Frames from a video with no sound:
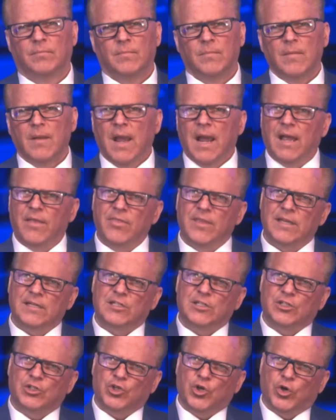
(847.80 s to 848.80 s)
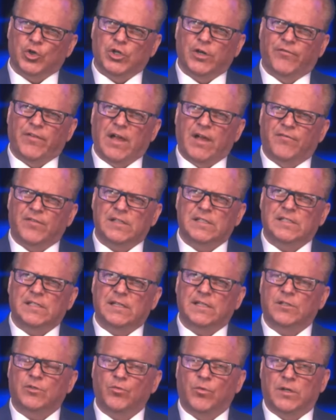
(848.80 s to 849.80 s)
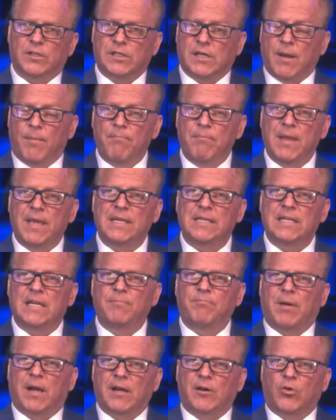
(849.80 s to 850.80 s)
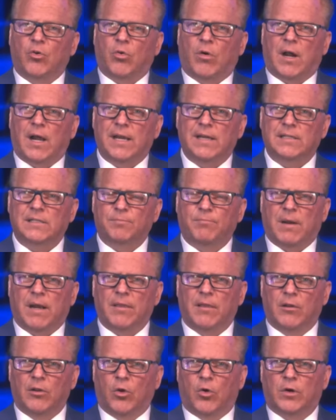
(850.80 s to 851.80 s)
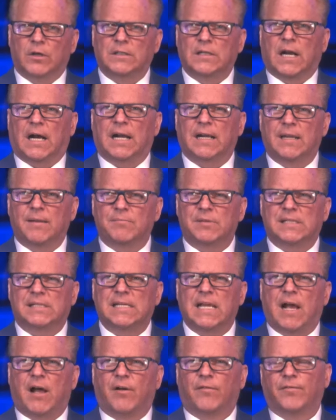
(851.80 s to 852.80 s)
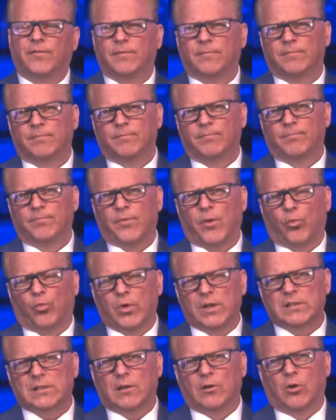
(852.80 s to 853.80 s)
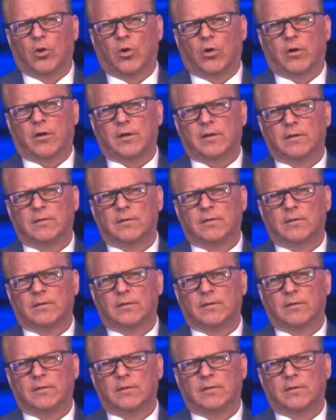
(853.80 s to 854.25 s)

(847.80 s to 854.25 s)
And this church of Ephesus was commended by Christ, by the Lord God Himself, the risen Lord.